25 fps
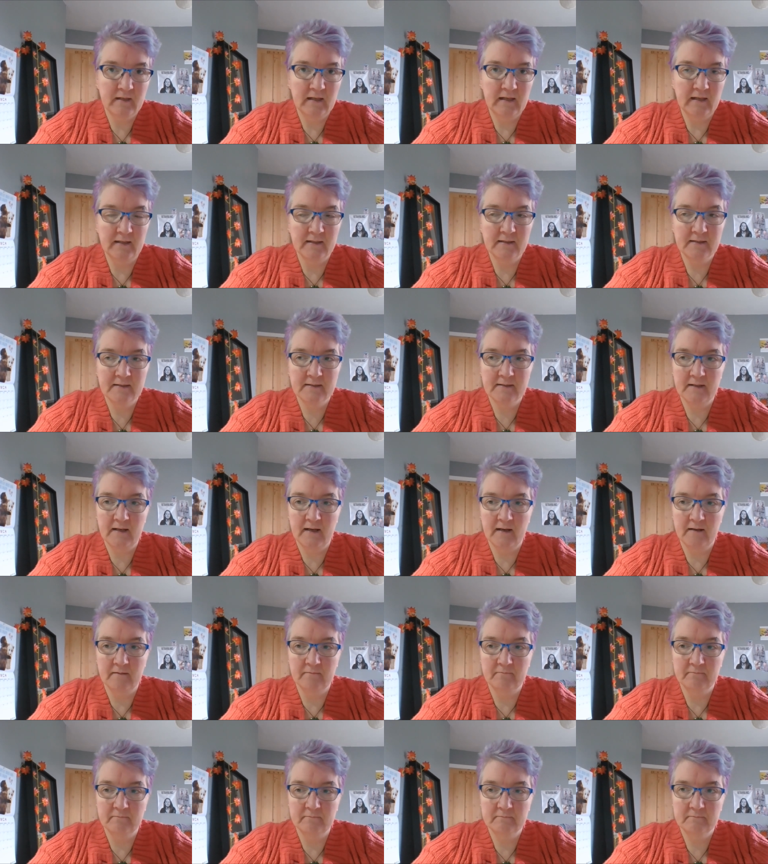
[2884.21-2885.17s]
It's,
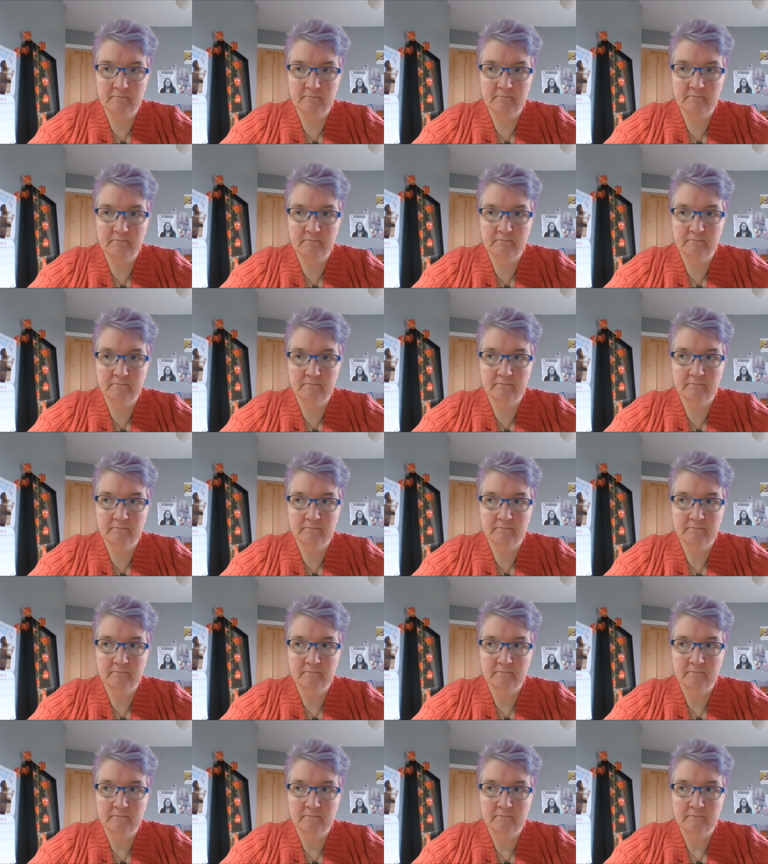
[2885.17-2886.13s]
um,
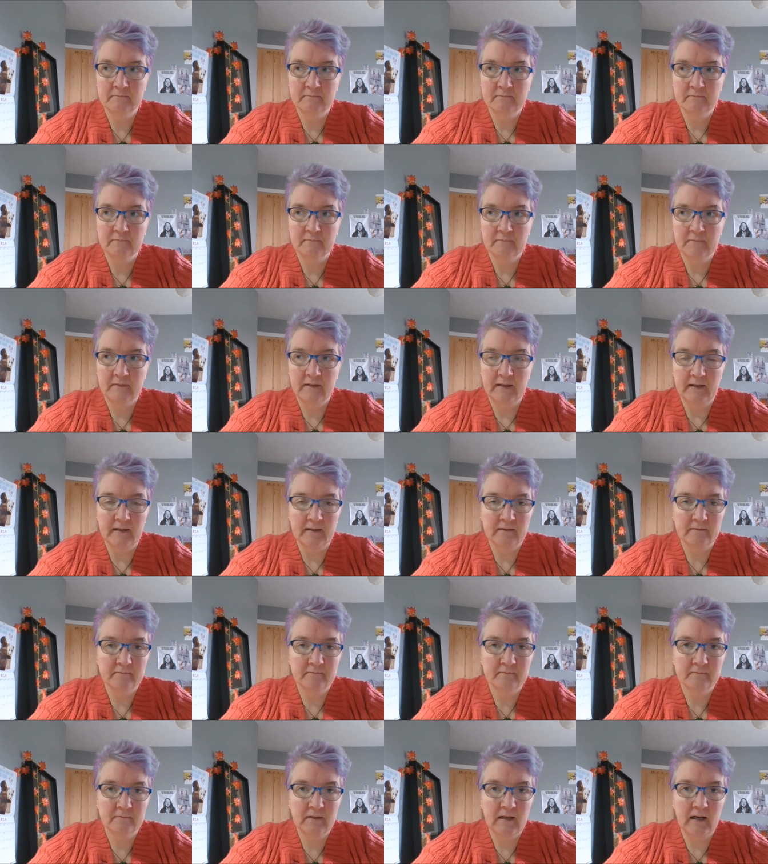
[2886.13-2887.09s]
yeah,
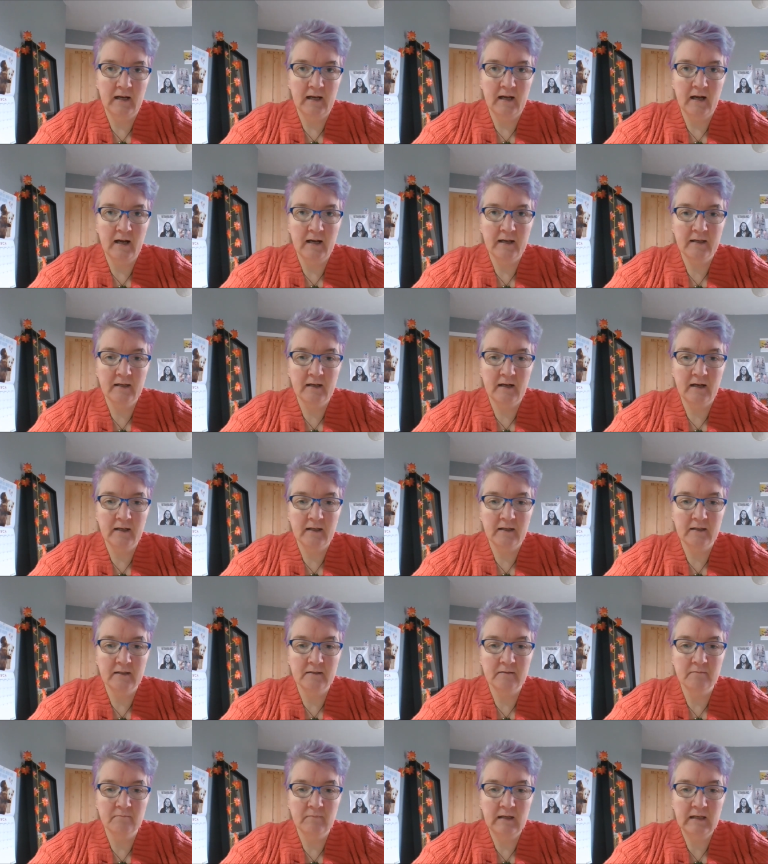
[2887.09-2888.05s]
I, I, I
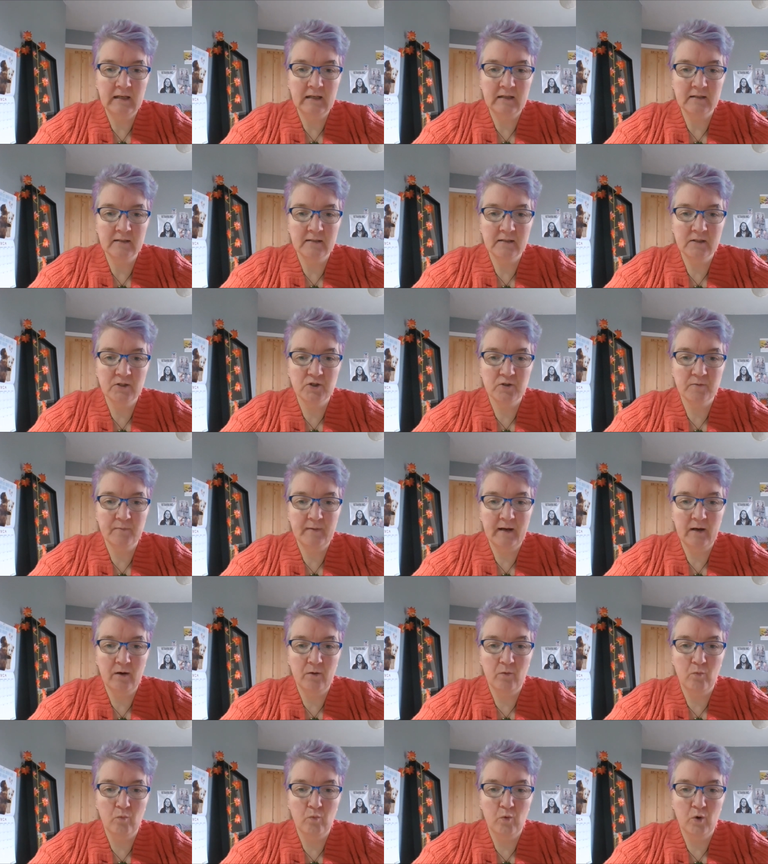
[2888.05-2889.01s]
can make a decision
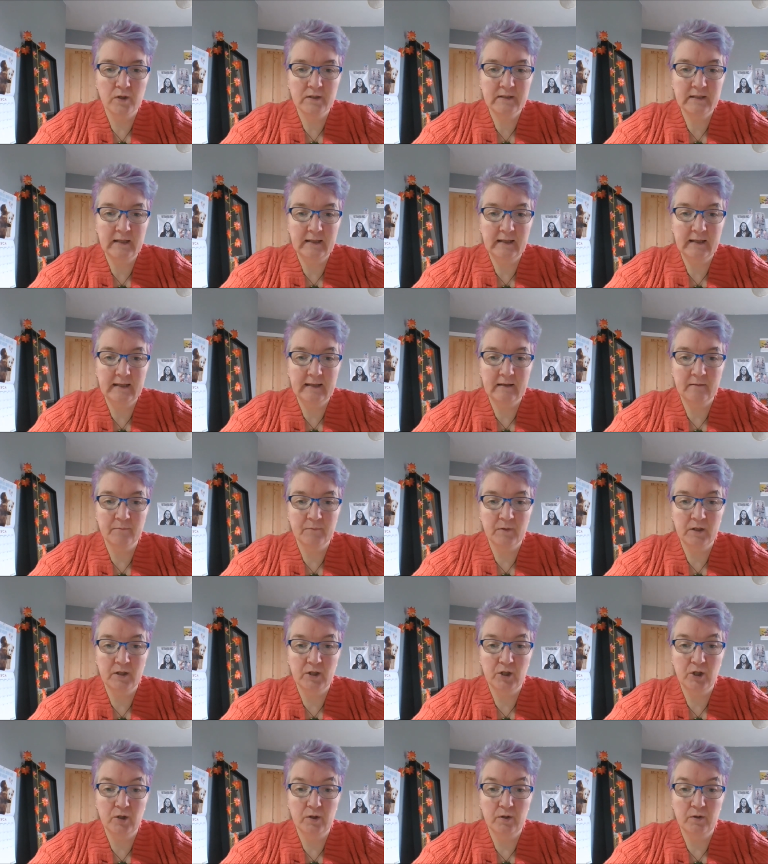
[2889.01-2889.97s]
about what technique I'm
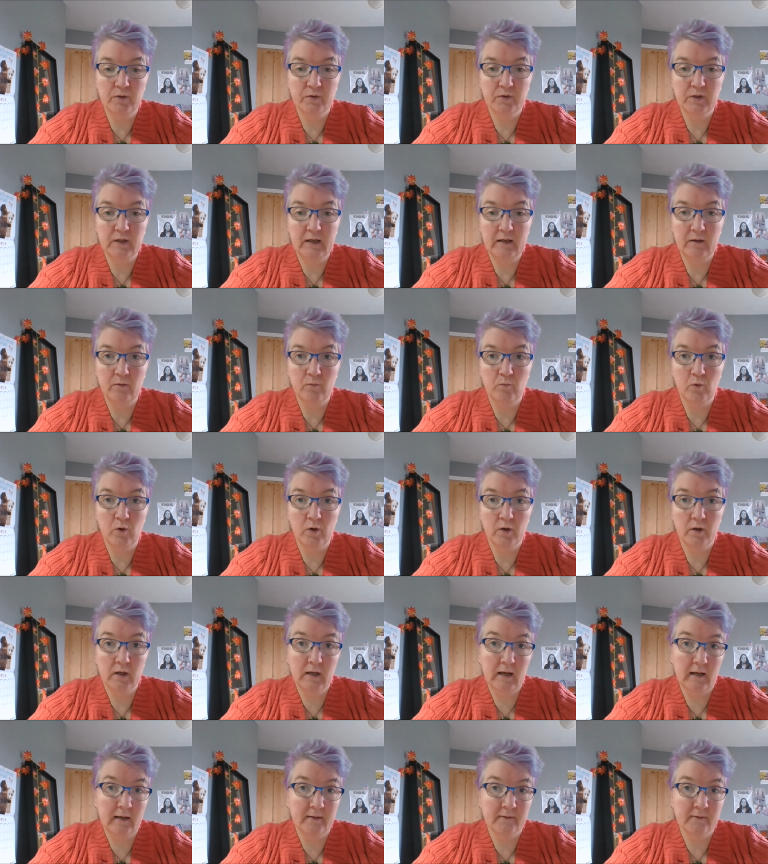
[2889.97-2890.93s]
going to use and what
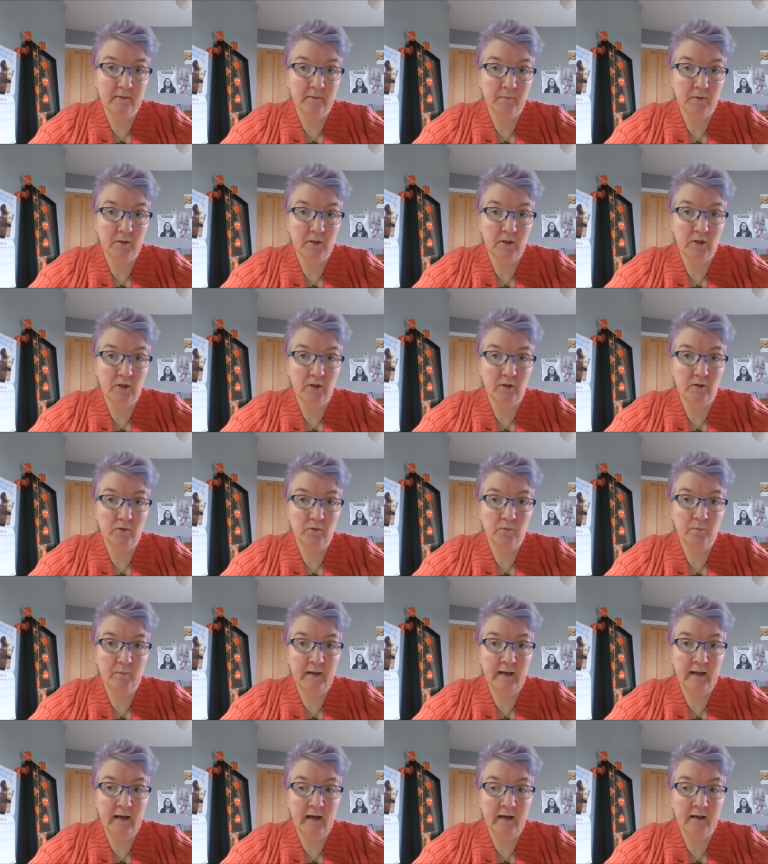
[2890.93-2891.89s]
colours I'm going to use,
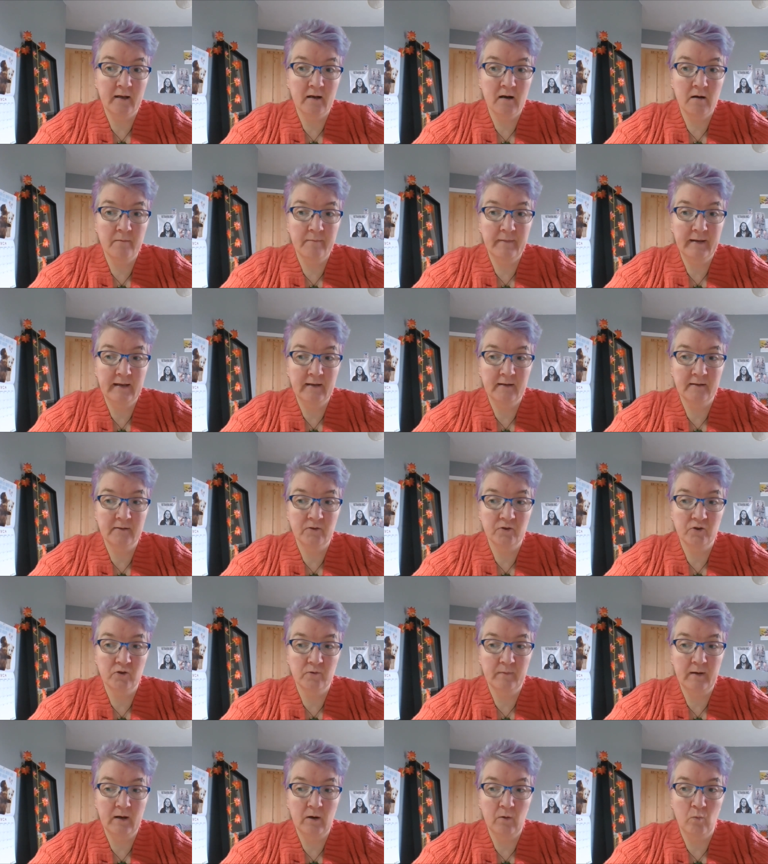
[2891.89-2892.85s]
but I can't make a
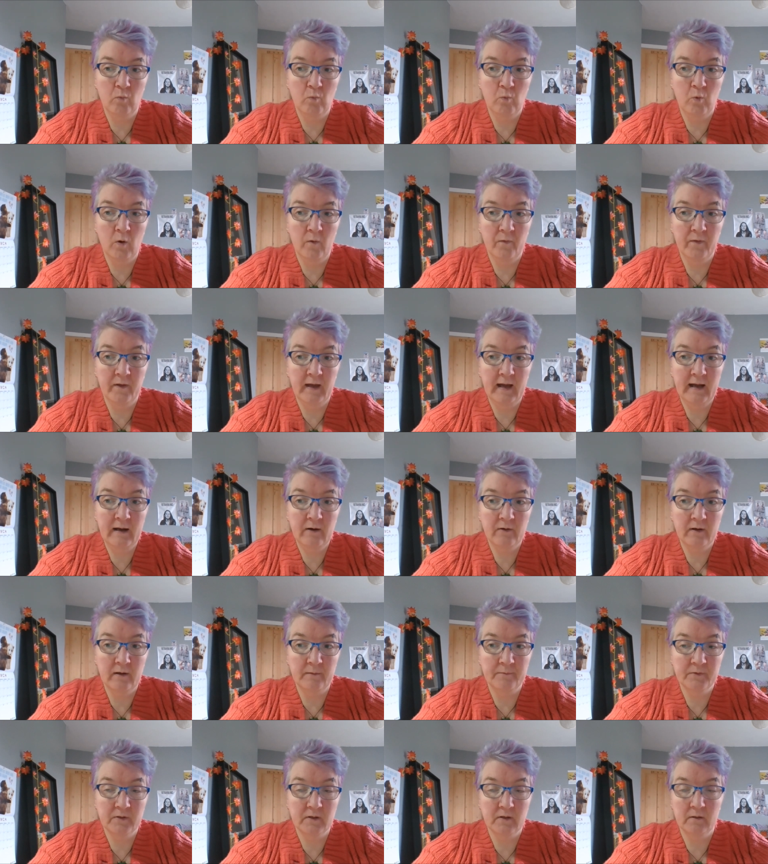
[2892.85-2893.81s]
decision about what the
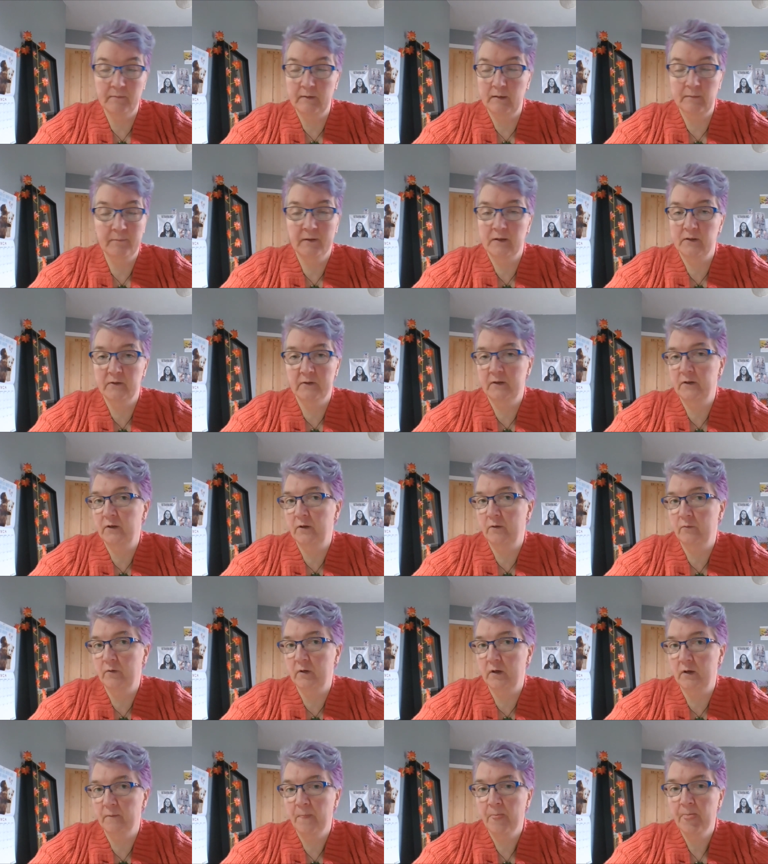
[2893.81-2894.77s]
outcome is going to be because I don't
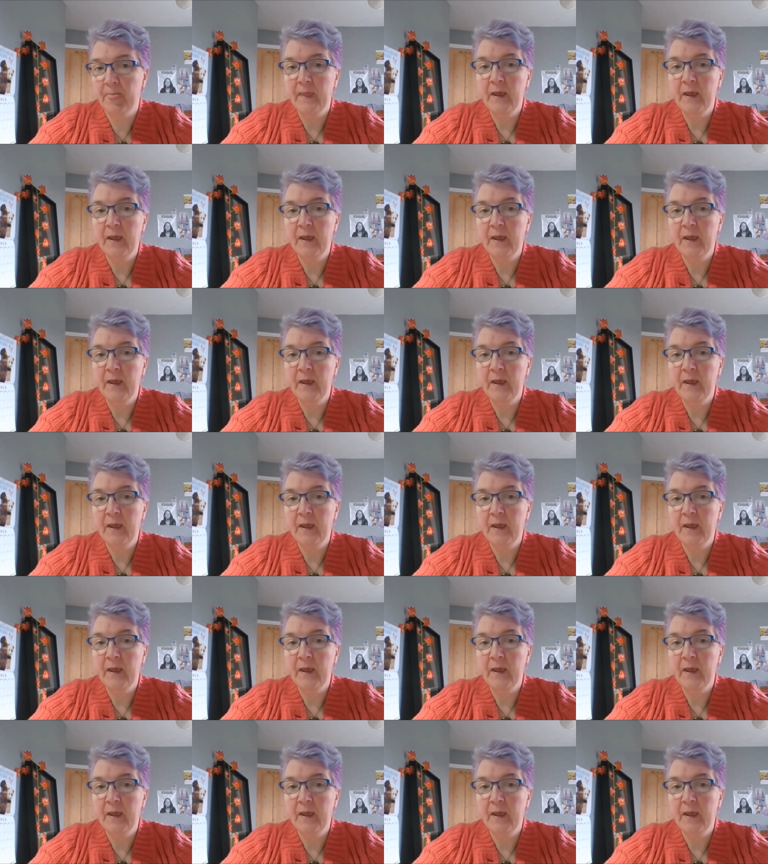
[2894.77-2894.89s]
know.